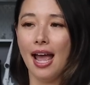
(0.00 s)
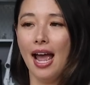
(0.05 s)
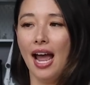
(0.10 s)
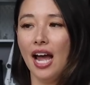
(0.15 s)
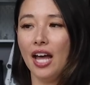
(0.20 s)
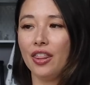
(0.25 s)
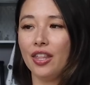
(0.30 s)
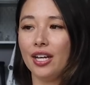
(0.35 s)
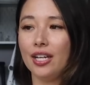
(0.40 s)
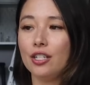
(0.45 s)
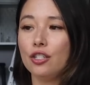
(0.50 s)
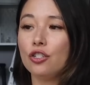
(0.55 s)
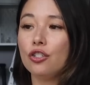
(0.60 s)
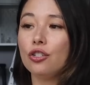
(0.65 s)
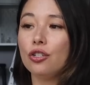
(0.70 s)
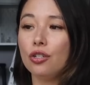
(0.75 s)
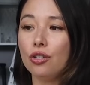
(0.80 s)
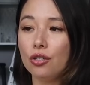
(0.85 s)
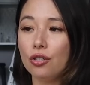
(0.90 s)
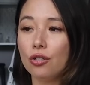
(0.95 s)
And then
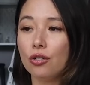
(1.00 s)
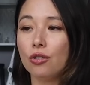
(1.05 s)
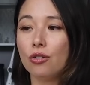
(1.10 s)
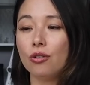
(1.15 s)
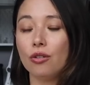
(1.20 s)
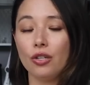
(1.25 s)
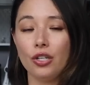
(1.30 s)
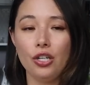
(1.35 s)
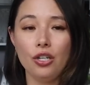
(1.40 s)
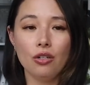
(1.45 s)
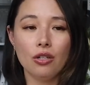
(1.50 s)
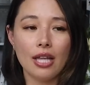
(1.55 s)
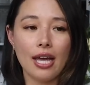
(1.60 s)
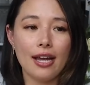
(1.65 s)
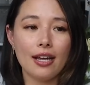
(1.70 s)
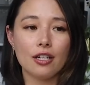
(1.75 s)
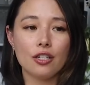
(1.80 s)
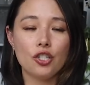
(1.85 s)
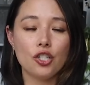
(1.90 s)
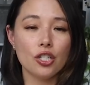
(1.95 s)
two, you
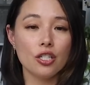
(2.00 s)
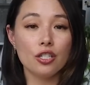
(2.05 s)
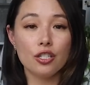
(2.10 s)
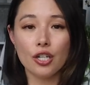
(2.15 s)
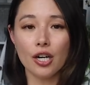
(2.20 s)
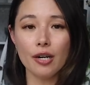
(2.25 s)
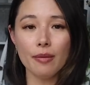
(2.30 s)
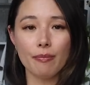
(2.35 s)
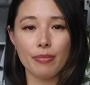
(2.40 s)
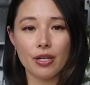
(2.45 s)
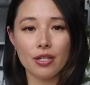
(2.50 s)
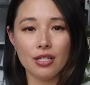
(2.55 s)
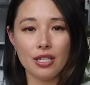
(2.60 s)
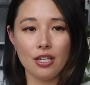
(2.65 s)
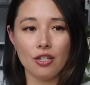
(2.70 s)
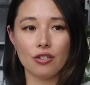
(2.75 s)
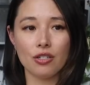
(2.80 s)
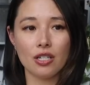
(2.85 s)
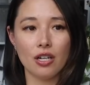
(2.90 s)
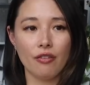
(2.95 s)
just start
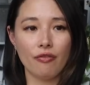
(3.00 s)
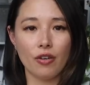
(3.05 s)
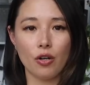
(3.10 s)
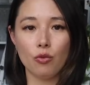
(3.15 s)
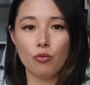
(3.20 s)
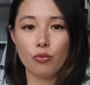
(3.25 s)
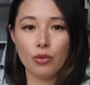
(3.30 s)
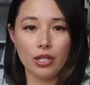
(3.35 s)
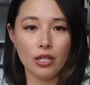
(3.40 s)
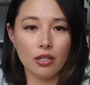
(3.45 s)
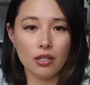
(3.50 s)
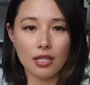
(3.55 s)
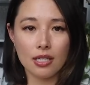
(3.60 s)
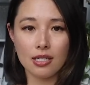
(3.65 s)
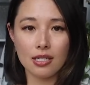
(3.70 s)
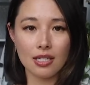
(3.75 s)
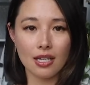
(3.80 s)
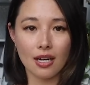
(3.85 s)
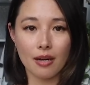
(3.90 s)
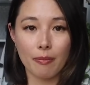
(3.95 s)
building yourself a
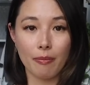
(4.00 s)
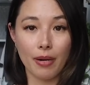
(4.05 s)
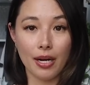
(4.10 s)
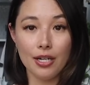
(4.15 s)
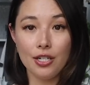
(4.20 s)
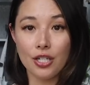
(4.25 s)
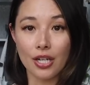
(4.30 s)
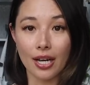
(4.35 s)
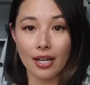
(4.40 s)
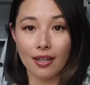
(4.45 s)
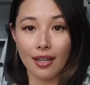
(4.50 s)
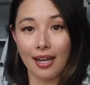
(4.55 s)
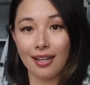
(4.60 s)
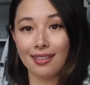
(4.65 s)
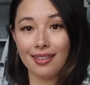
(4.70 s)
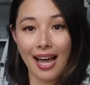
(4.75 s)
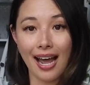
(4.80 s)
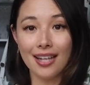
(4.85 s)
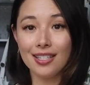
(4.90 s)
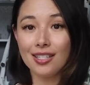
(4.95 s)
realistic budget.
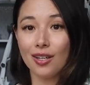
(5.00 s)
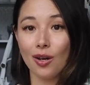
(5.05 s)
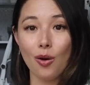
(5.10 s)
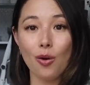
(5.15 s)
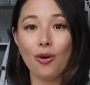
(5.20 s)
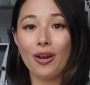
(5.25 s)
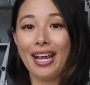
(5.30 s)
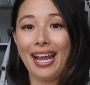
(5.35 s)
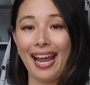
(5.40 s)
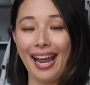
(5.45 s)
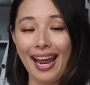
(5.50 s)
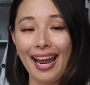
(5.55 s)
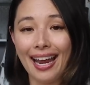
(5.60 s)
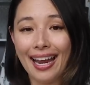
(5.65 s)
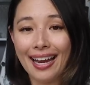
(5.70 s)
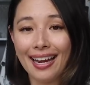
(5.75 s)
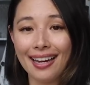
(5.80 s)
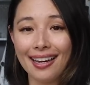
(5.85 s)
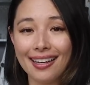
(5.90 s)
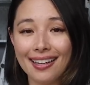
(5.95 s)
Like, that's
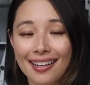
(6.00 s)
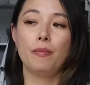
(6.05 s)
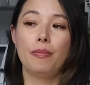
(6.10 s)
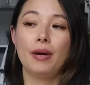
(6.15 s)
okay.